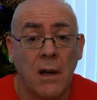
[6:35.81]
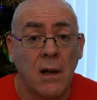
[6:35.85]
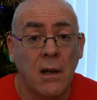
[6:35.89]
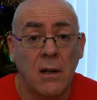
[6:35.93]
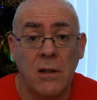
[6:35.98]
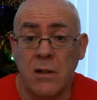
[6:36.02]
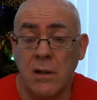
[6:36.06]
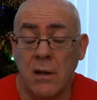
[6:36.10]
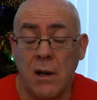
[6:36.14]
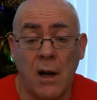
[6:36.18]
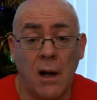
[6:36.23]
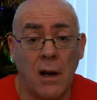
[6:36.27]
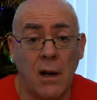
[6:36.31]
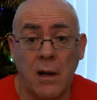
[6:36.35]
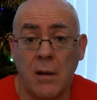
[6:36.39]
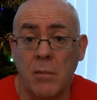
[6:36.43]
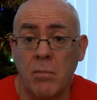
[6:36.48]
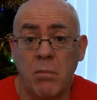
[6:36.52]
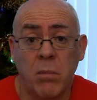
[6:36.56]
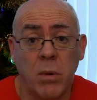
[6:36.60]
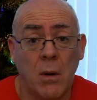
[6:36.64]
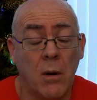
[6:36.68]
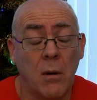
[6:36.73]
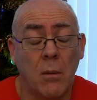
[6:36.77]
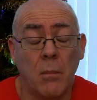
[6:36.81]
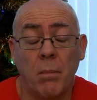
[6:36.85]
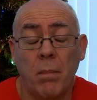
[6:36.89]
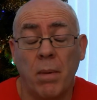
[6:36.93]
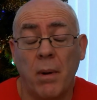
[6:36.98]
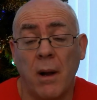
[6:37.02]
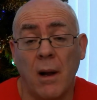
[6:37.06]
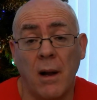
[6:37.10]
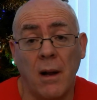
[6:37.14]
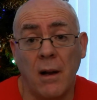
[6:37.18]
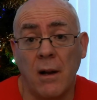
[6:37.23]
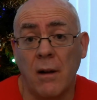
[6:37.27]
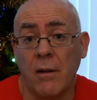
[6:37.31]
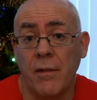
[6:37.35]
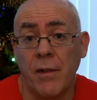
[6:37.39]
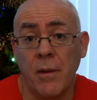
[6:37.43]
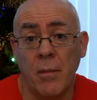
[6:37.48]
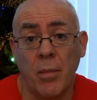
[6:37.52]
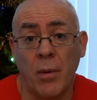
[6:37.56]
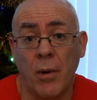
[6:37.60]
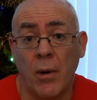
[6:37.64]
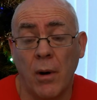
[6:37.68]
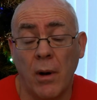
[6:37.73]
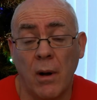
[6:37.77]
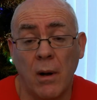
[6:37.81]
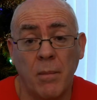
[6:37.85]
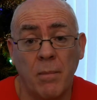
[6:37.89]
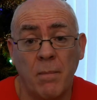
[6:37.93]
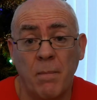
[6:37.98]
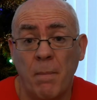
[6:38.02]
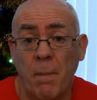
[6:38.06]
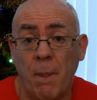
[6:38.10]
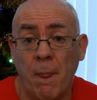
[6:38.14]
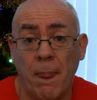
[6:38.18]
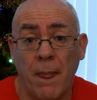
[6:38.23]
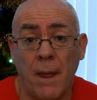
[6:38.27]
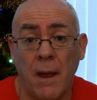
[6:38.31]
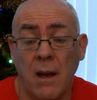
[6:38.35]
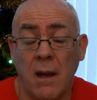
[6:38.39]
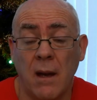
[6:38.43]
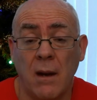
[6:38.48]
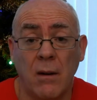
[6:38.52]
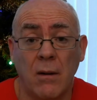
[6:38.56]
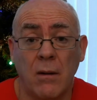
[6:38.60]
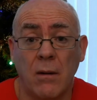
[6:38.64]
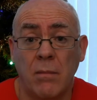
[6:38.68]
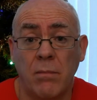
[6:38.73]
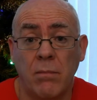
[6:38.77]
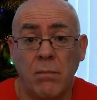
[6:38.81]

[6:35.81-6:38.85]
Zanata, completely off the boil, you know,